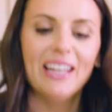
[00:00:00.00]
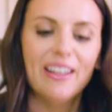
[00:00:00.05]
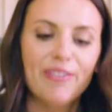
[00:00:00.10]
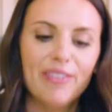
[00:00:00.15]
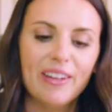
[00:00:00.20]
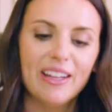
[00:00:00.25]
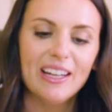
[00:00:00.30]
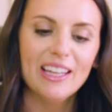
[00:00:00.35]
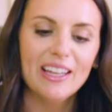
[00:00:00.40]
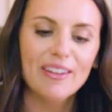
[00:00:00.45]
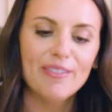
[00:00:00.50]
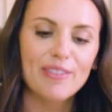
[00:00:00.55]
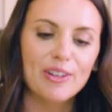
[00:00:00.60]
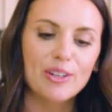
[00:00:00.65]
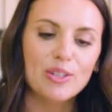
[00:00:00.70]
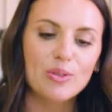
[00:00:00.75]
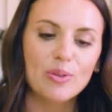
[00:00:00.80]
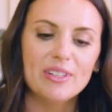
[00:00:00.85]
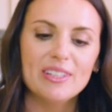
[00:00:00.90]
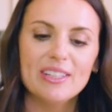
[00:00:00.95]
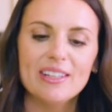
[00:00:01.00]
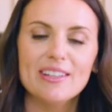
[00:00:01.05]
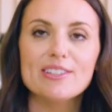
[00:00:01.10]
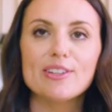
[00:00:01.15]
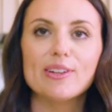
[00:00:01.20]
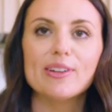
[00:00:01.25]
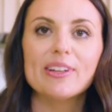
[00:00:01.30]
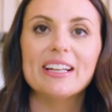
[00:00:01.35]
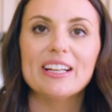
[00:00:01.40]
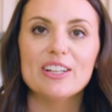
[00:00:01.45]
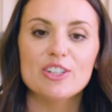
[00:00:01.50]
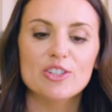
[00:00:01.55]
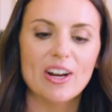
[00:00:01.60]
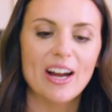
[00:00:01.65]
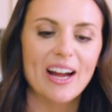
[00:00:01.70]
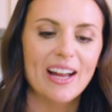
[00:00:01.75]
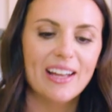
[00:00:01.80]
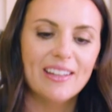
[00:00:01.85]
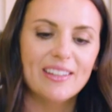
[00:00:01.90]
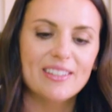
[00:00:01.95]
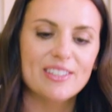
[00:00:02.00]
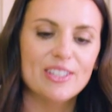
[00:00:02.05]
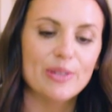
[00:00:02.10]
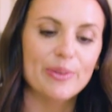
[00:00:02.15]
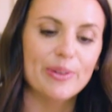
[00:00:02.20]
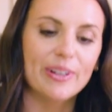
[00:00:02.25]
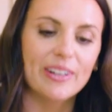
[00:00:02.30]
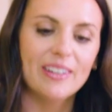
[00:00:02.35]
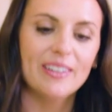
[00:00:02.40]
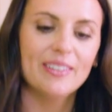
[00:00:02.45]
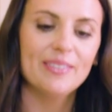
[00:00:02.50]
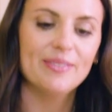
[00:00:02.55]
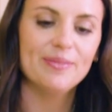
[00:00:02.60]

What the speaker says: if any of your tortillas are looking dry because you were